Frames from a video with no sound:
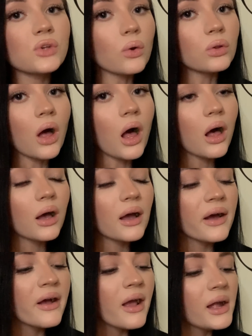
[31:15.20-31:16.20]
long,
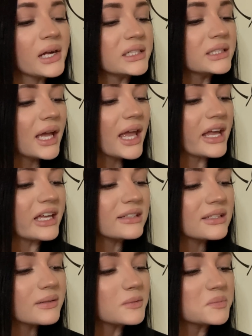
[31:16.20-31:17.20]

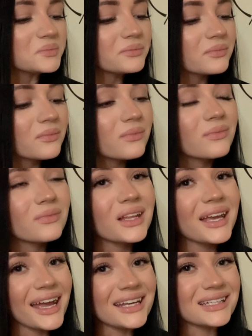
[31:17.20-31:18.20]
and
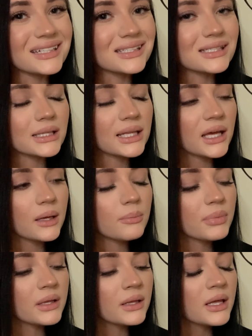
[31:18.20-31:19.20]
I did
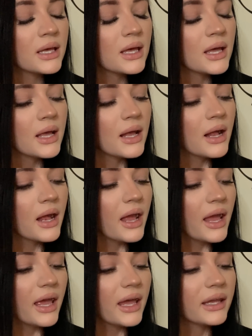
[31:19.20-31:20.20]
slip,
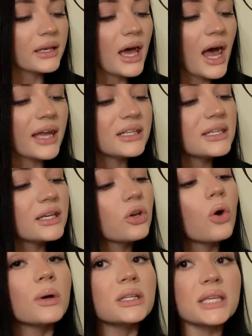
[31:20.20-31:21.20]
and I did
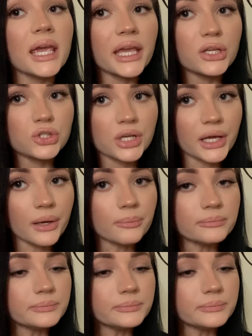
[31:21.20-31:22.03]
go into H&M,